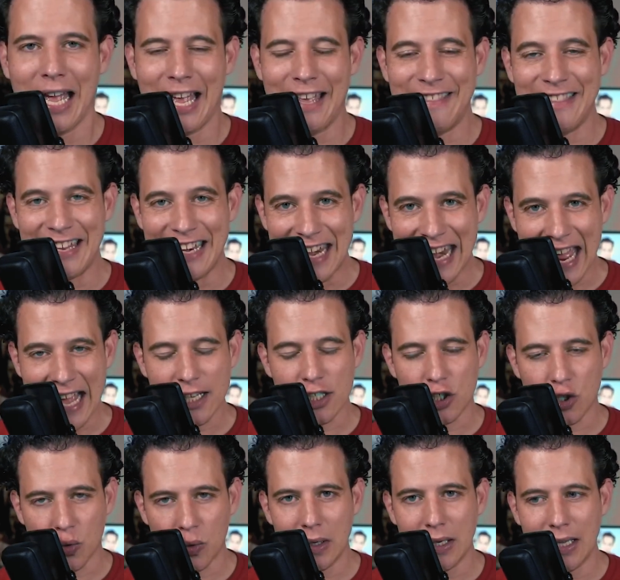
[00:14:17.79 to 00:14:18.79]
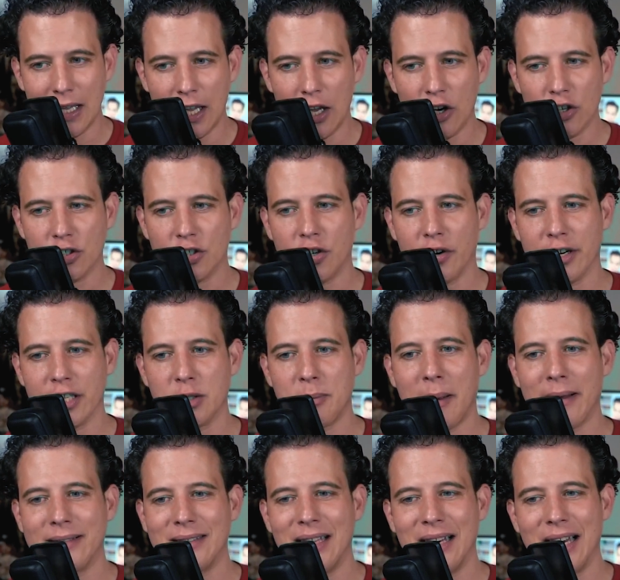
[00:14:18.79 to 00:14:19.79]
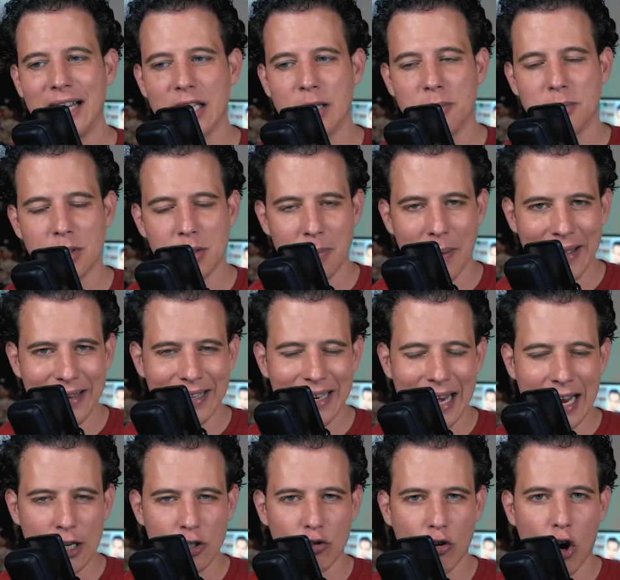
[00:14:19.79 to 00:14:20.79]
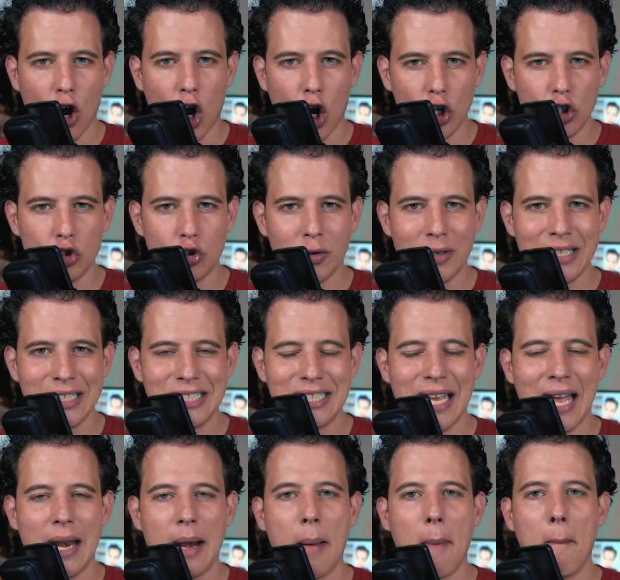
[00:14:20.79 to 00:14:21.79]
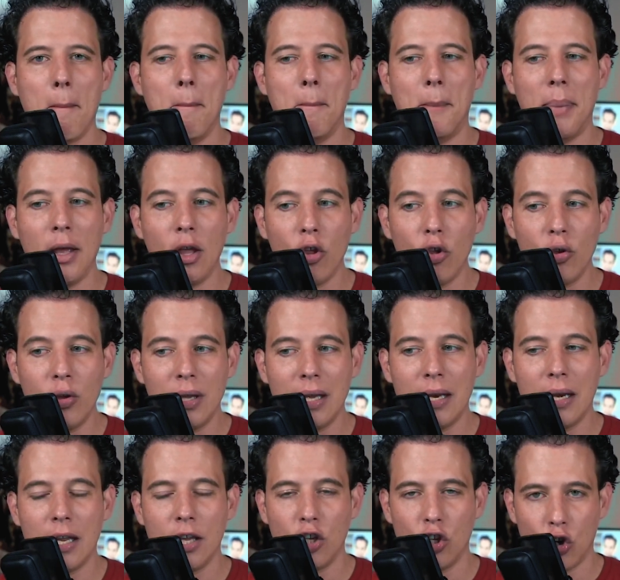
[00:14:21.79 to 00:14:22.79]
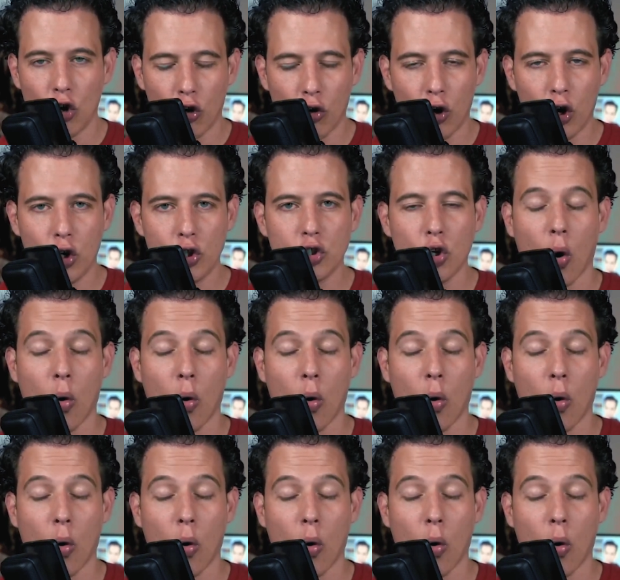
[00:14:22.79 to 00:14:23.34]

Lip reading: In the next 3 years, they're expecting to spend an extra 110 billion euros